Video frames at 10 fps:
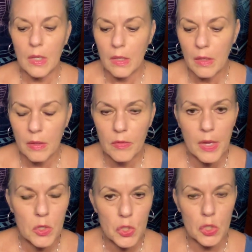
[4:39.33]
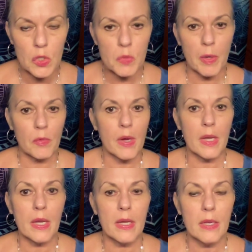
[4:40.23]
I usually use my right
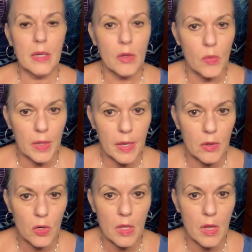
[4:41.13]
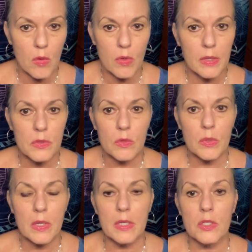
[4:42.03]
hand and going counterclockwise. So we're
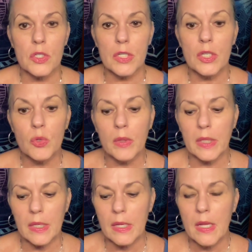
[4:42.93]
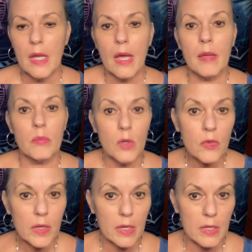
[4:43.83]
continually
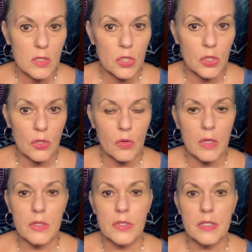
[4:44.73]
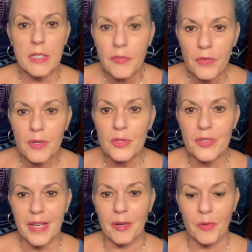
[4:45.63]
moving into a different
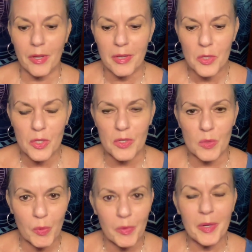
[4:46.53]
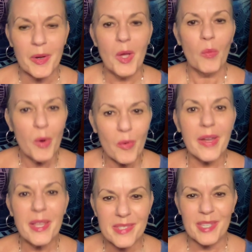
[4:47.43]
state of consciousness. We
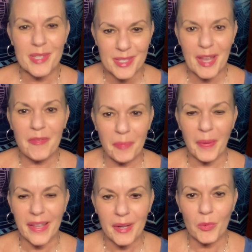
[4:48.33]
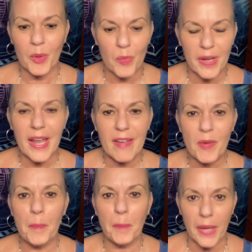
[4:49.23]
want stuff better. We want to have
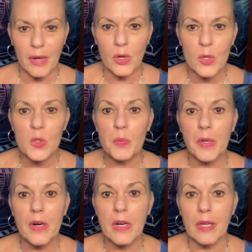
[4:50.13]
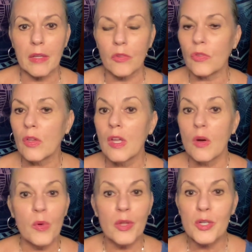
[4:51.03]
a better experience
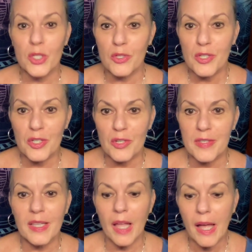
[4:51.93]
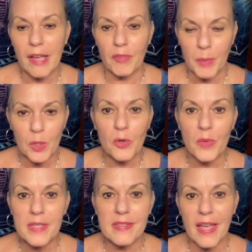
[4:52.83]
with our juicy life. I mean, who
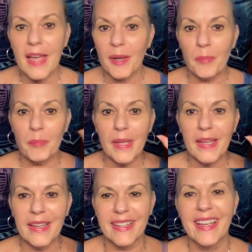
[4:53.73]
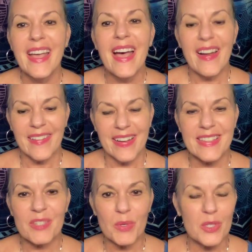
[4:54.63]
wants that? Me. All
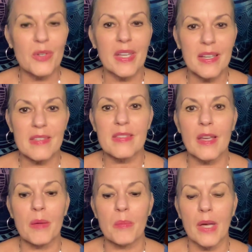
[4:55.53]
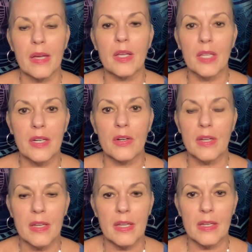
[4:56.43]
right. So we're still getting some
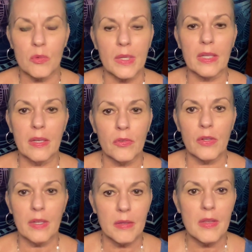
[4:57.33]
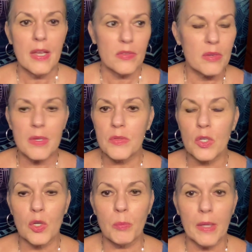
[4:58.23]
clearing and releasing. And sometimes
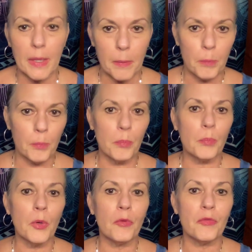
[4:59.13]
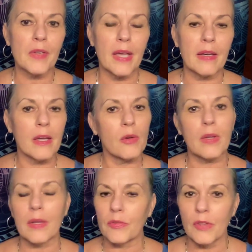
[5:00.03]
it could be like, poof, poof, done.
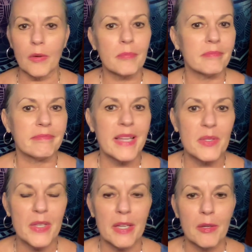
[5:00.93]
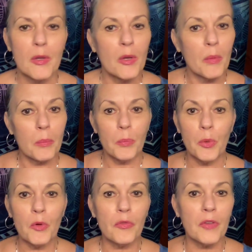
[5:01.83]
Okay, so that's it.
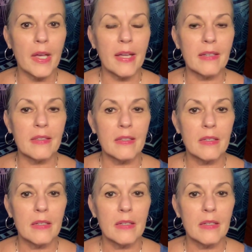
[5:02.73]
Poof, done.